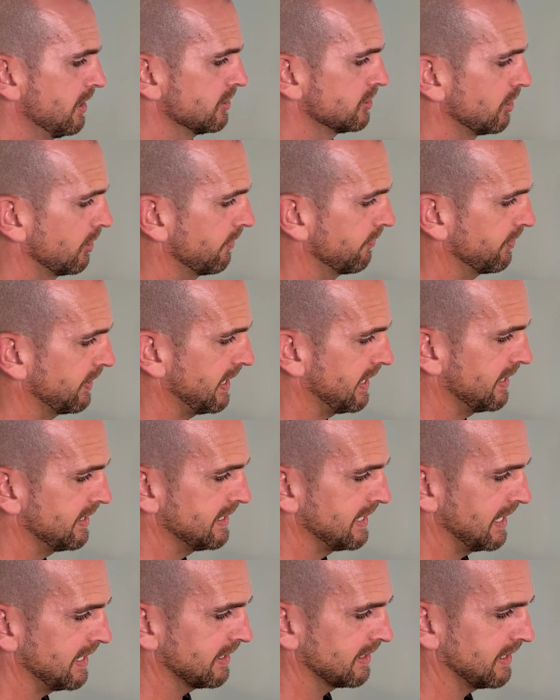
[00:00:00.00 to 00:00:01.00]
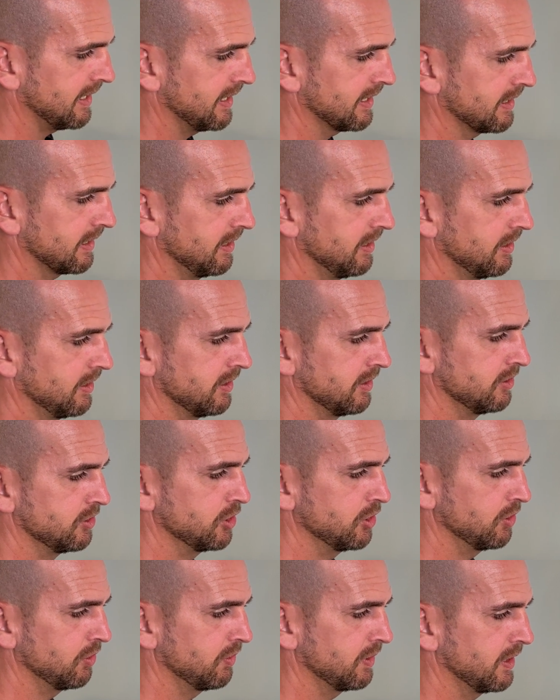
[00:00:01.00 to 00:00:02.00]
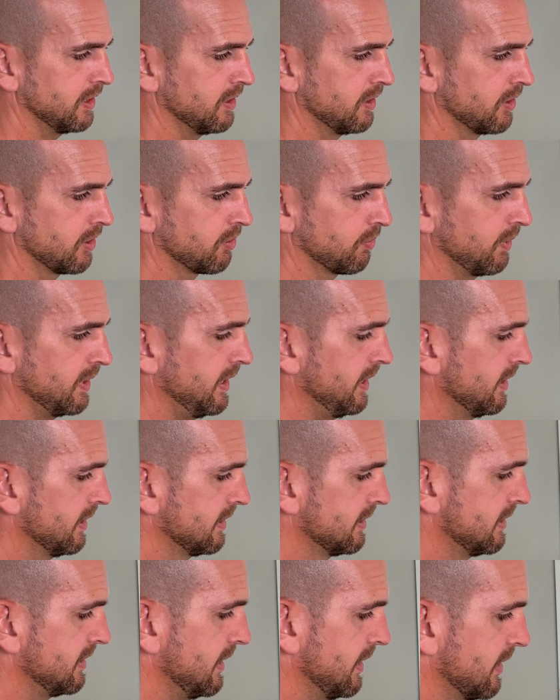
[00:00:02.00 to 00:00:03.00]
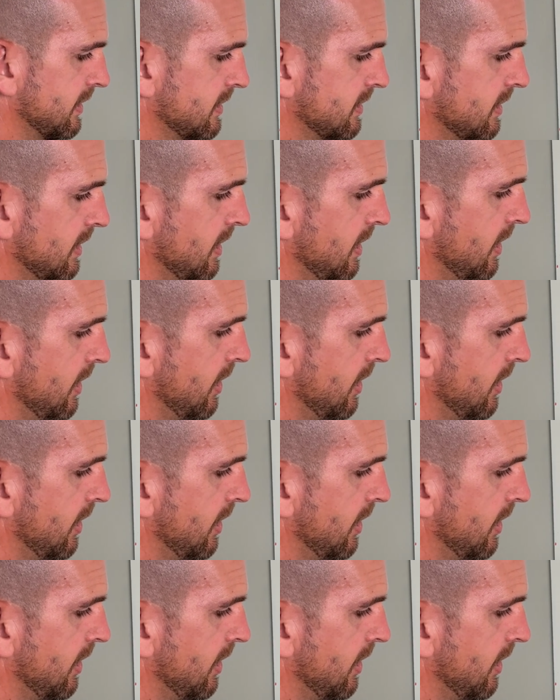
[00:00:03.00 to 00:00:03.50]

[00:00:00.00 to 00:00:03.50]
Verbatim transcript: So if we had 9 o'clock, noon, 3, 6,